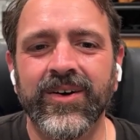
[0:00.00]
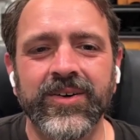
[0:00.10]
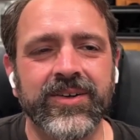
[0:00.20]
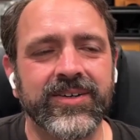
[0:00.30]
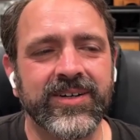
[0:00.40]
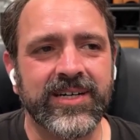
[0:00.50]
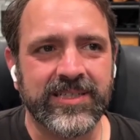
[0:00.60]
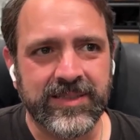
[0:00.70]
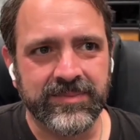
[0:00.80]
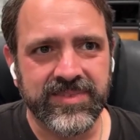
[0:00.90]
Or
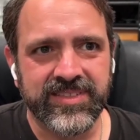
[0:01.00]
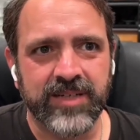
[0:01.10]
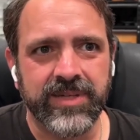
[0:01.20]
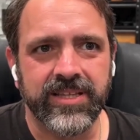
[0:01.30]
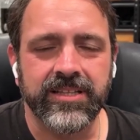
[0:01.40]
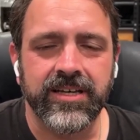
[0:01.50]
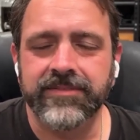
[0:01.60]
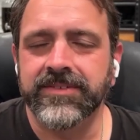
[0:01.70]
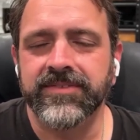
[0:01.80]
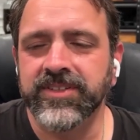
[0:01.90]
tell me the
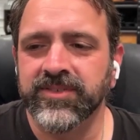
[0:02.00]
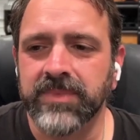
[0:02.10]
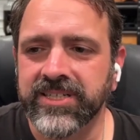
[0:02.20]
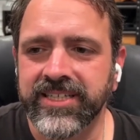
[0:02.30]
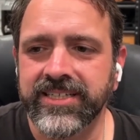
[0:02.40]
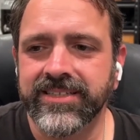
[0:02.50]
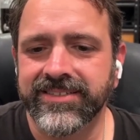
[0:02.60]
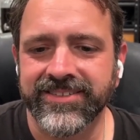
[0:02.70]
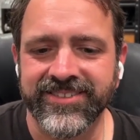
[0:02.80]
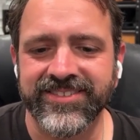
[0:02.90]
life of this monkey
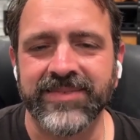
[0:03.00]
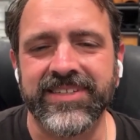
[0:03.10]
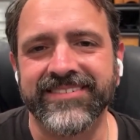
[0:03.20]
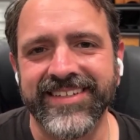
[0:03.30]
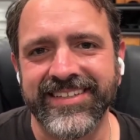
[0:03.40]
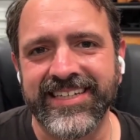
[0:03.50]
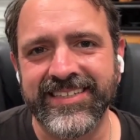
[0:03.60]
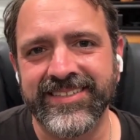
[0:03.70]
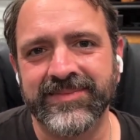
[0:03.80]
or something like that.